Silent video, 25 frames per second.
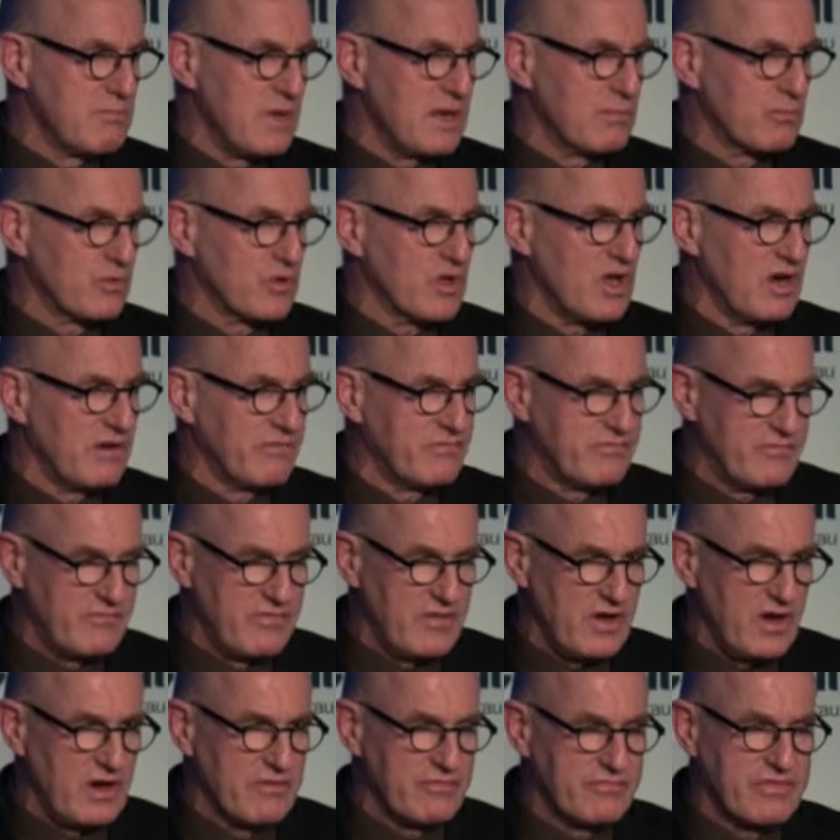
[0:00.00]
memory
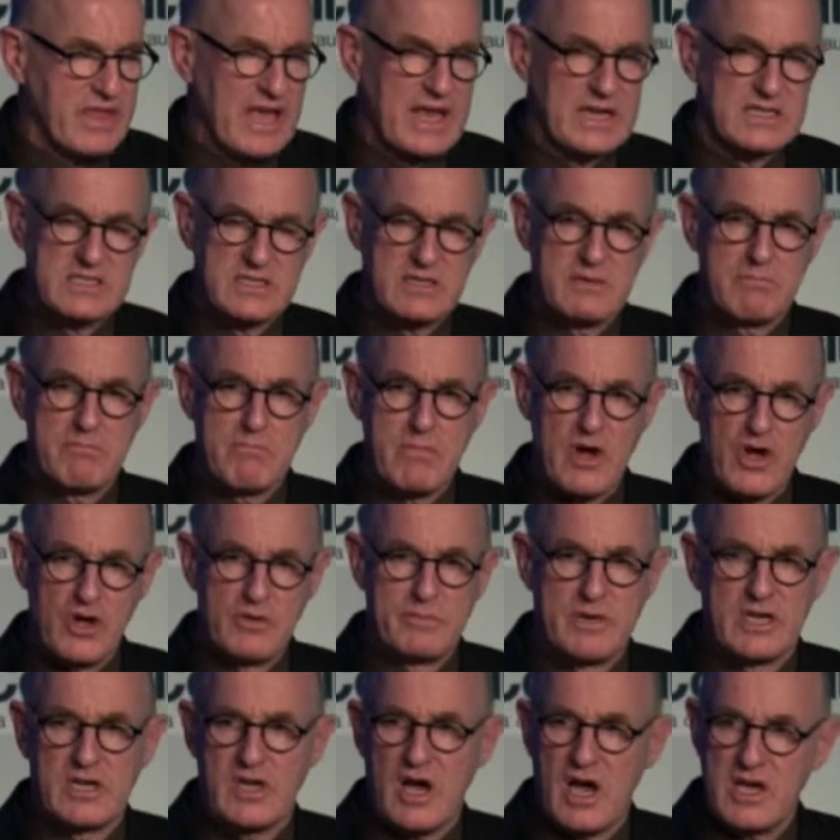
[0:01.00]
of that
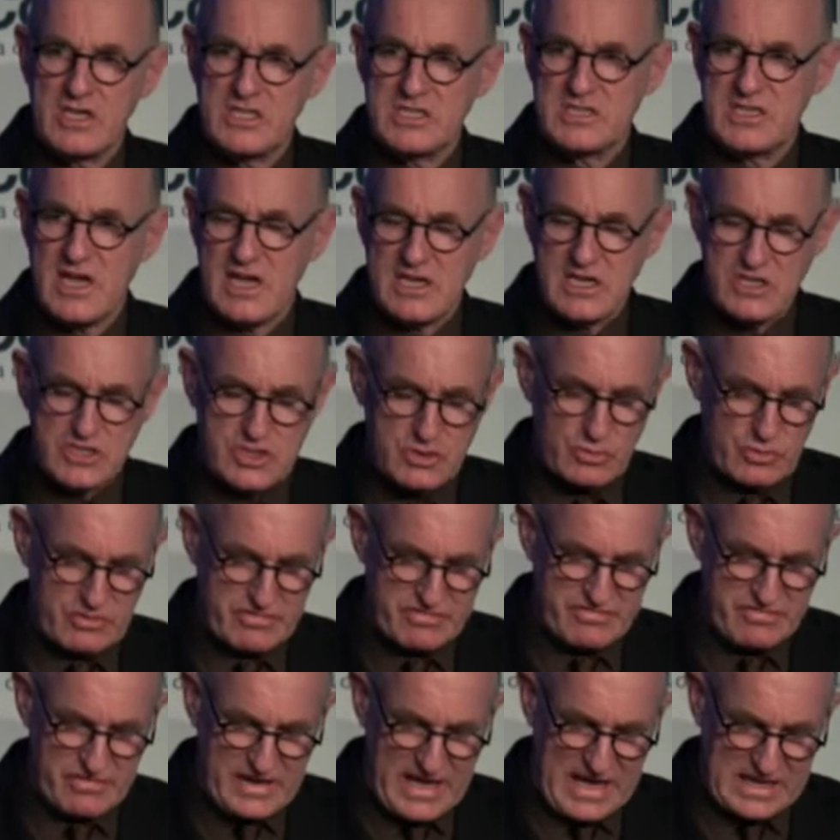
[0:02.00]
moment, I started to
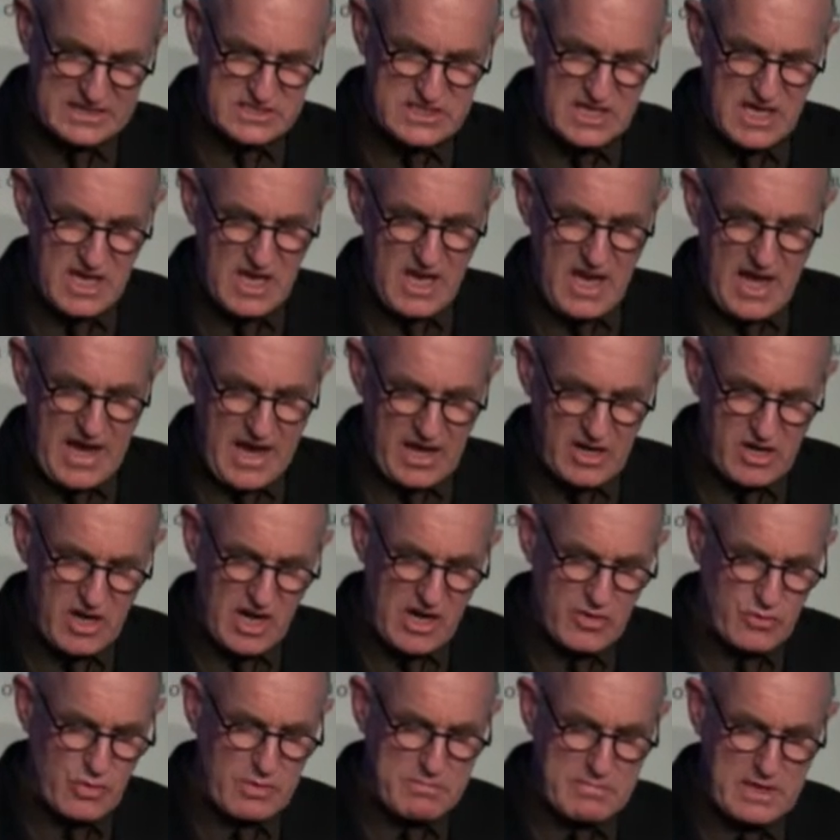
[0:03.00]
reflect, and
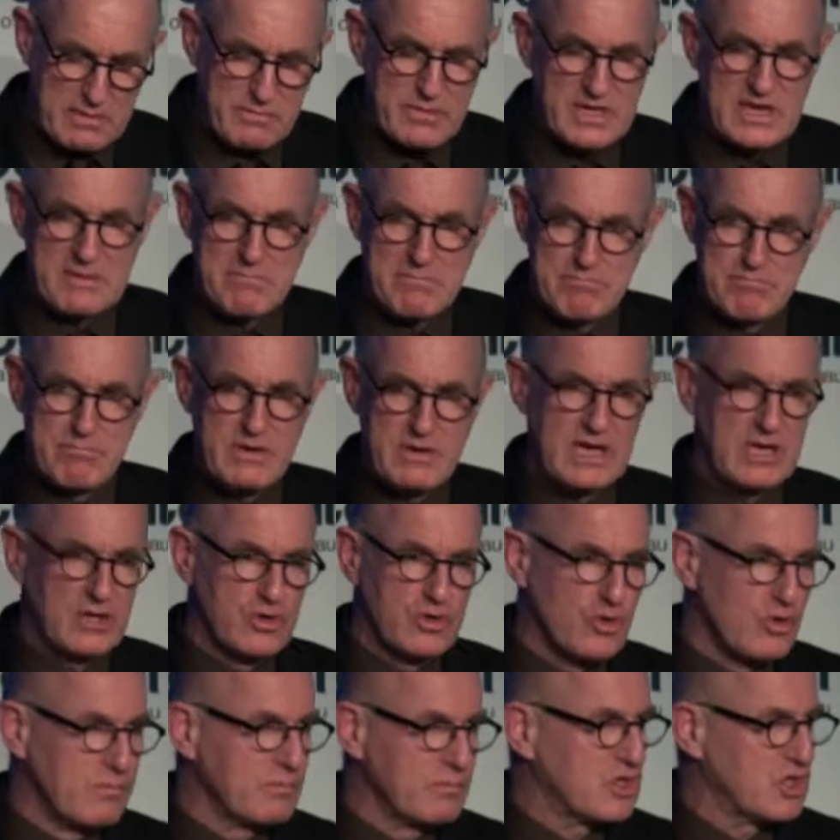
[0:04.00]
I remembered a big
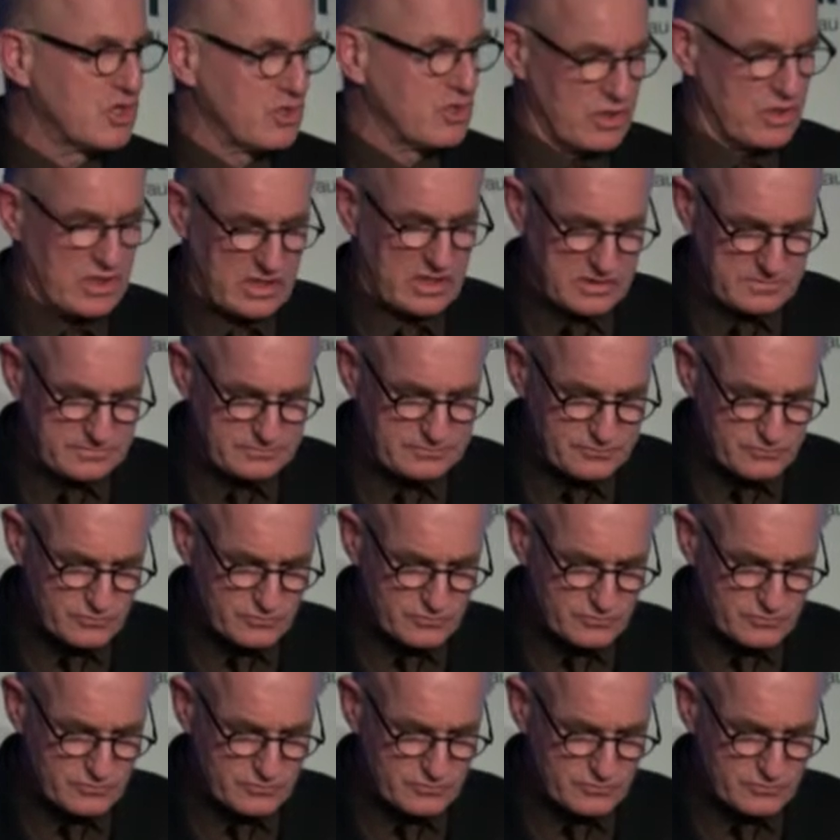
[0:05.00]
Norm Kirk,